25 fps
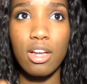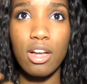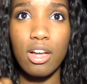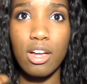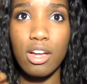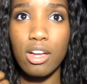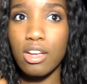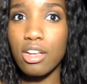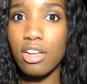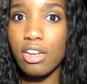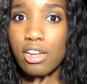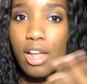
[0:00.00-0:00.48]

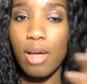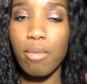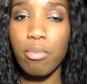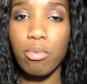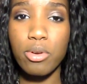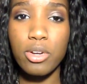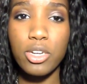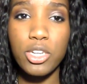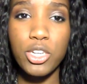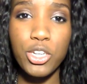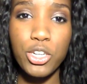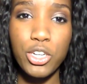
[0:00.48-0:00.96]

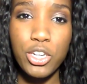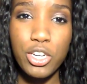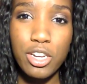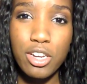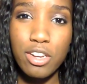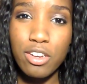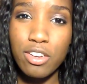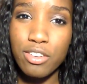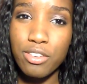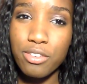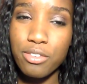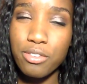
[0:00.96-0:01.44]
collaboration
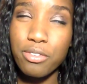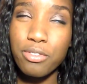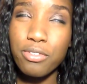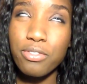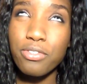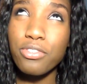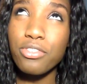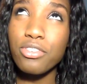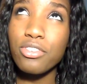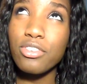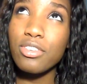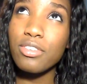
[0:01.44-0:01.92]

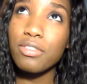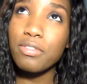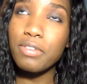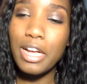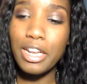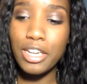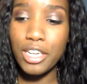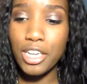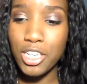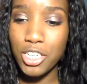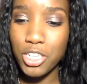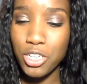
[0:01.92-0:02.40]
of
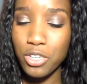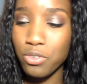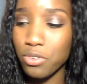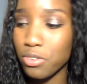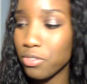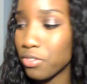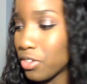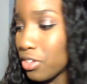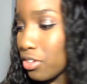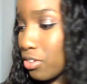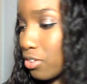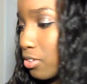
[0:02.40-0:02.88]
foundation
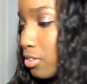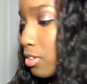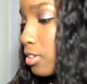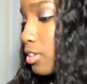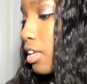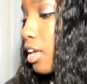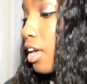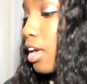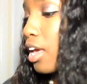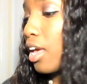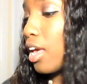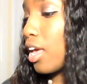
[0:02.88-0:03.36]
reviews.